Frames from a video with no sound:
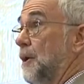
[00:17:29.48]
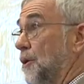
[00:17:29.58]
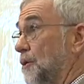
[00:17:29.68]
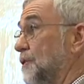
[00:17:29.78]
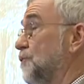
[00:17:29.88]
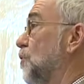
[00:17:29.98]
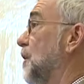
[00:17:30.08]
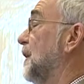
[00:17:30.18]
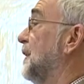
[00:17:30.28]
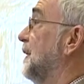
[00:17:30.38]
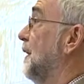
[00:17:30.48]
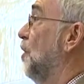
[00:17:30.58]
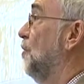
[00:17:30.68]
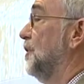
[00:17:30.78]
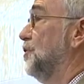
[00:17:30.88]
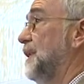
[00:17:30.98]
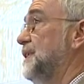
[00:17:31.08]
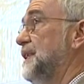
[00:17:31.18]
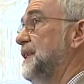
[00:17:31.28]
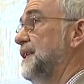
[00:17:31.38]
A lot of work over
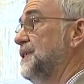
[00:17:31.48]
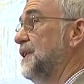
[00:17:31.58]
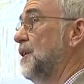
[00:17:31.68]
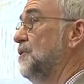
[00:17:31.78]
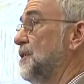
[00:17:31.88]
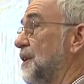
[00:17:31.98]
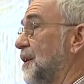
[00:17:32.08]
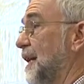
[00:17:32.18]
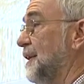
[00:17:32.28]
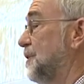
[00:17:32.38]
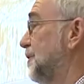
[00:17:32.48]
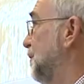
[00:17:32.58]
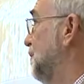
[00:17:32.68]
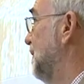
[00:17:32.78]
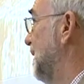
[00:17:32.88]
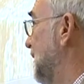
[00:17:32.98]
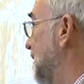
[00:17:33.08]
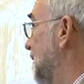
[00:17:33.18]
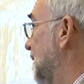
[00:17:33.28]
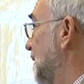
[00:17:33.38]
20 years ago that led to
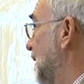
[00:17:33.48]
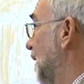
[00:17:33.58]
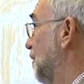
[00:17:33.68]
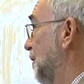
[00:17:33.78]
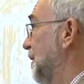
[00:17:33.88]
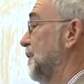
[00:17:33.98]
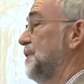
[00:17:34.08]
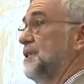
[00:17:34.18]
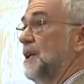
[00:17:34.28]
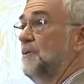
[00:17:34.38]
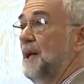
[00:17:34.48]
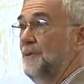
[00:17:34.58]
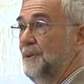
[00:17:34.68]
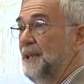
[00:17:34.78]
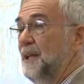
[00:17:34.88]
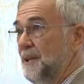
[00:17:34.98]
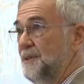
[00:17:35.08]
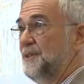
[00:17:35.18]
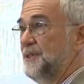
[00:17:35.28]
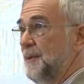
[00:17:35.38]
the agreements around the
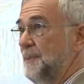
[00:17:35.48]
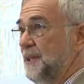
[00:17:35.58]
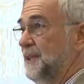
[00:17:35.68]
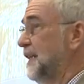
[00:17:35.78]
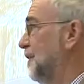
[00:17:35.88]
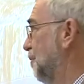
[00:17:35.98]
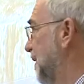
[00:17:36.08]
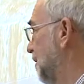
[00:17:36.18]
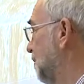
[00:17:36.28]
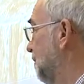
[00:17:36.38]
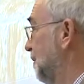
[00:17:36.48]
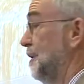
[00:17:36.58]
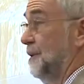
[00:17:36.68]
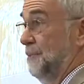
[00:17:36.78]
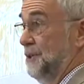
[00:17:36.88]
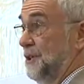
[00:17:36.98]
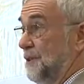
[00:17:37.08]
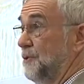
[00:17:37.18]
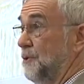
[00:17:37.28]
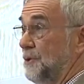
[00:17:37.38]
Earth Summit in Rio, which
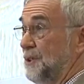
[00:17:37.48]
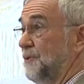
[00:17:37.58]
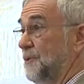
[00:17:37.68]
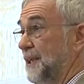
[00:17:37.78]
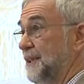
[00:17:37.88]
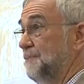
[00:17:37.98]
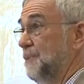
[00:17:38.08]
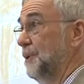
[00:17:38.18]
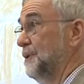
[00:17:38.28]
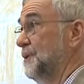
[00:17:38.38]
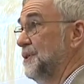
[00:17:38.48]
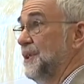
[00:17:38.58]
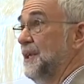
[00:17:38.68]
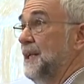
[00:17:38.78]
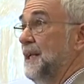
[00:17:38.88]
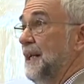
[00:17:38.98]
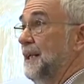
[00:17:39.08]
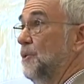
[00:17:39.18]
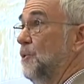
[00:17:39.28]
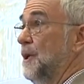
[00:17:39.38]
is, of course, of great importance
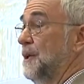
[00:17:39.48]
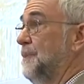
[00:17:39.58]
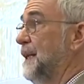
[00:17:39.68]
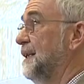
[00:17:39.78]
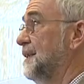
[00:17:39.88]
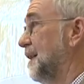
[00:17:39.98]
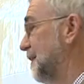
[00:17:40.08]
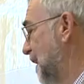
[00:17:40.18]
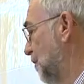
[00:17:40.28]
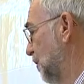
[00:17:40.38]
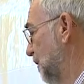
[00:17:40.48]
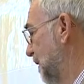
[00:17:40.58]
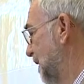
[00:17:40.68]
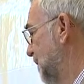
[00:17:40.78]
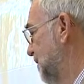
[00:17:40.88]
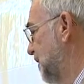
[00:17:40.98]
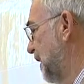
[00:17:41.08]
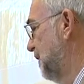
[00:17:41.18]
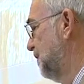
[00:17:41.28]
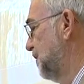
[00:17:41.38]
in the work being done now on climate
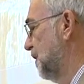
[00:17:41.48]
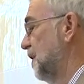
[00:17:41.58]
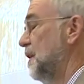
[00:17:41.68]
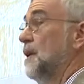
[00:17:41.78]
change.